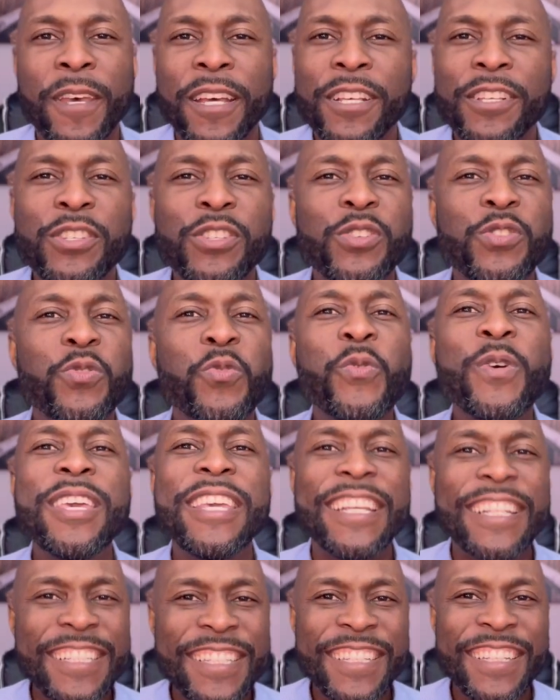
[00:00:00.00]

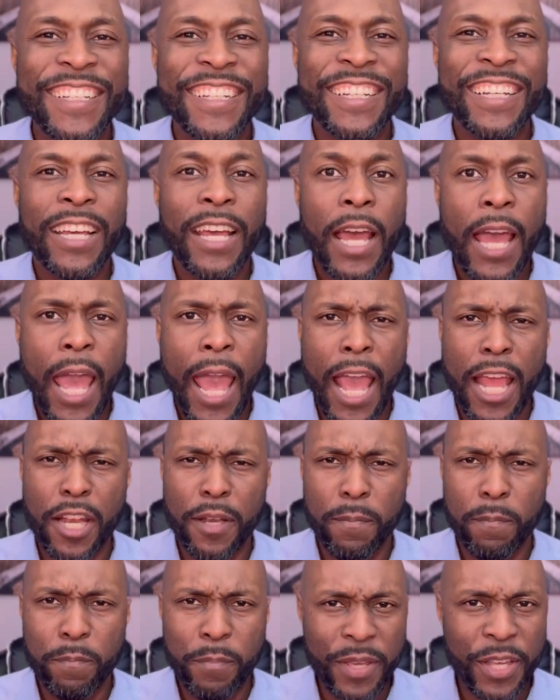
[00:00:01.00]
sweet
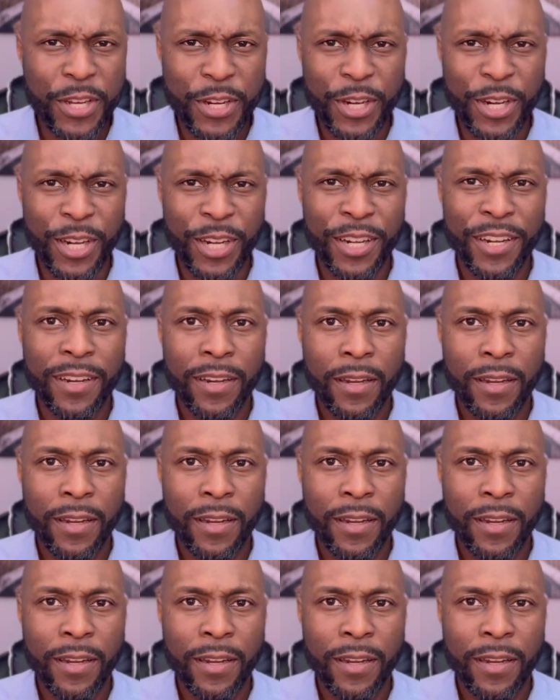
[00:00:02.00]
and bitter